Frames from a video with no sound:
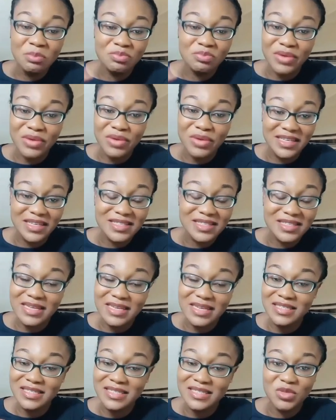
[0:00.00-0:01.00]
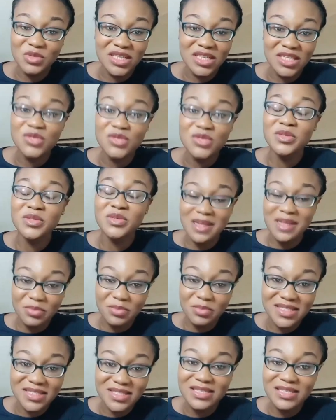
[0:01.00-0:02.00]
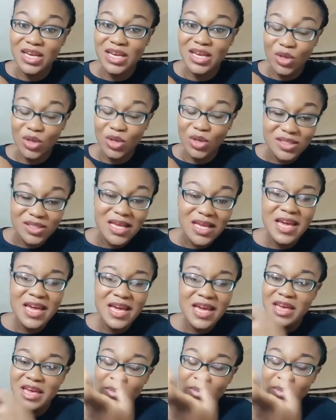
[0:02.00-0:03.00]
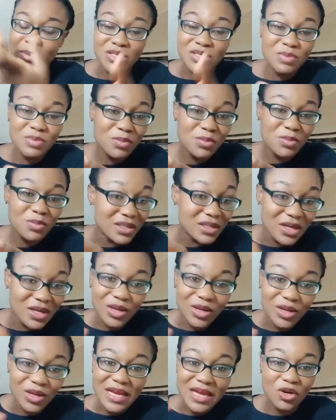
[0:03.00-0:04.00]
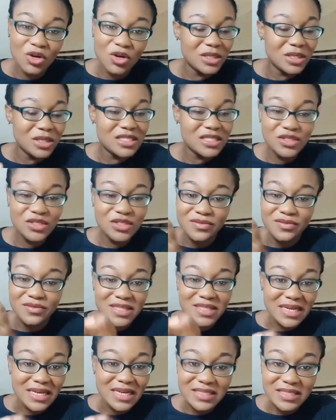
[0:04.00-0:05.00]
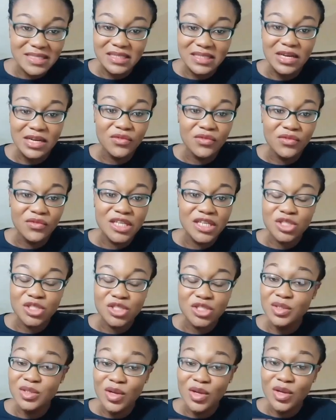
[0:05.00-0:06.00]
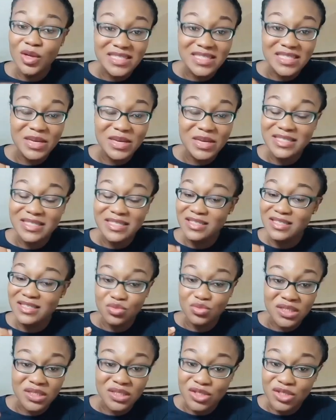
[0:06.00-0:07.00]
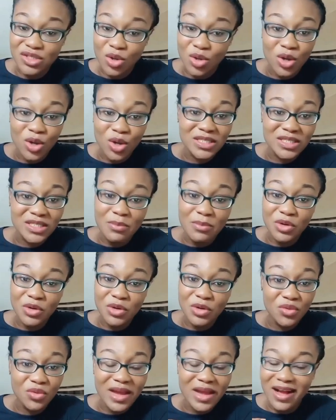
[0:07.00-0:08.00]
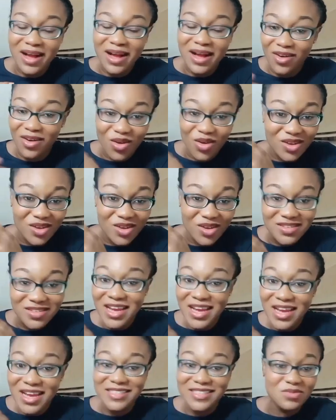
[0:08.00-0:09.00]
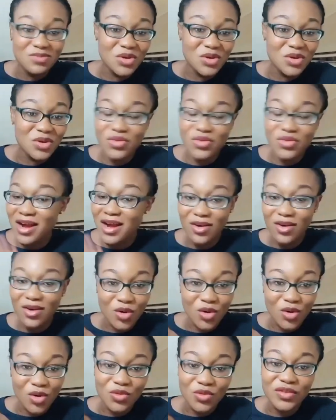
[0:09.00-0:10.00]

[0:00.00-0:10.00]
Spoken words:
pregnancy testimony. So we start posting a lot about people in the online community who have started seeing their ovulation, lost menses restored, amenorrhea gone, dysmenorrhea gone,